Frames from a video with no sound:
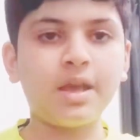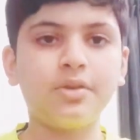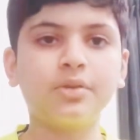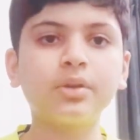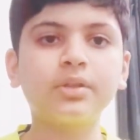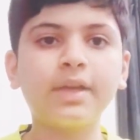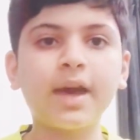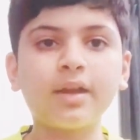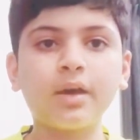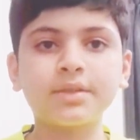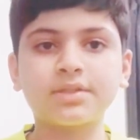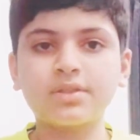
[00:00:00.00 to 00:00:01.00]
You could get
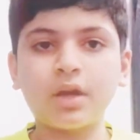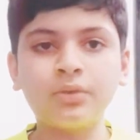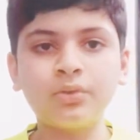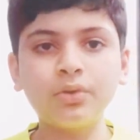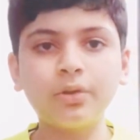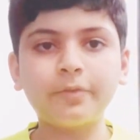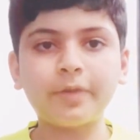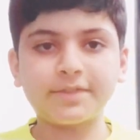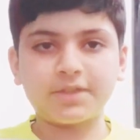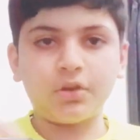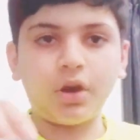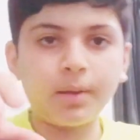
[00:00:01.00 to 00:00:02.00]
a sunroof
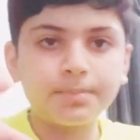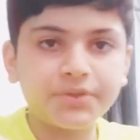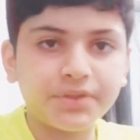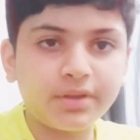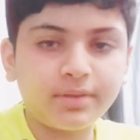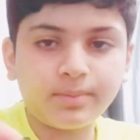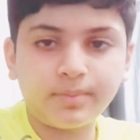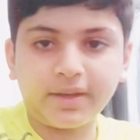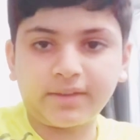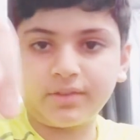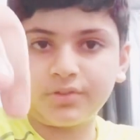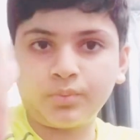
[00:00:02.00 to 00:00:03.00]
as an option,
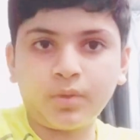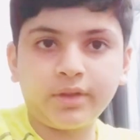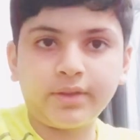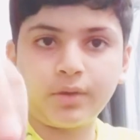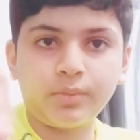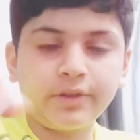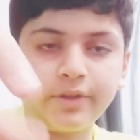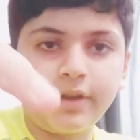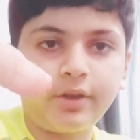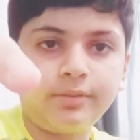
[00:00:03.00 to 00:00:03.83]
like there's one there,